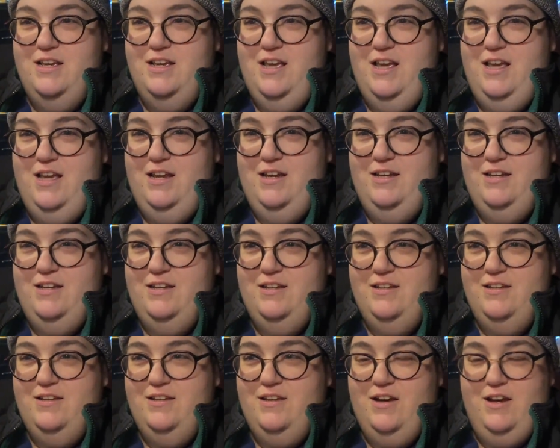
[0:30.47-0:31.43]
and
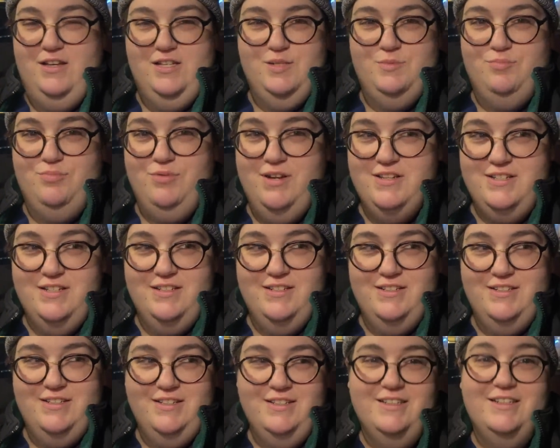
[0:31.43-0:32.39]
us present,
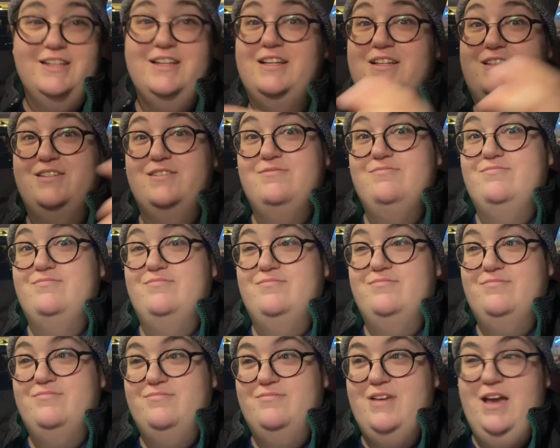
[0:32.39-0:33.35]
it's
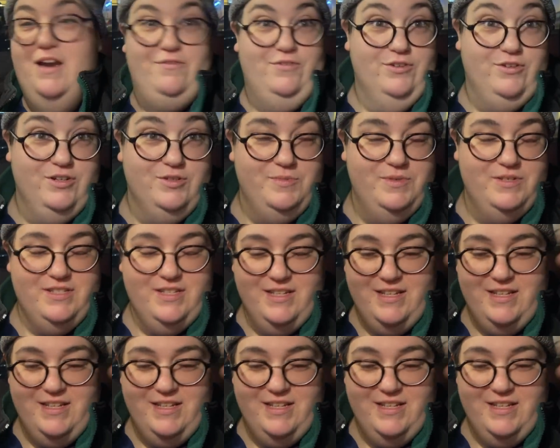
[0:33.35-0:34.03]
after Christmas,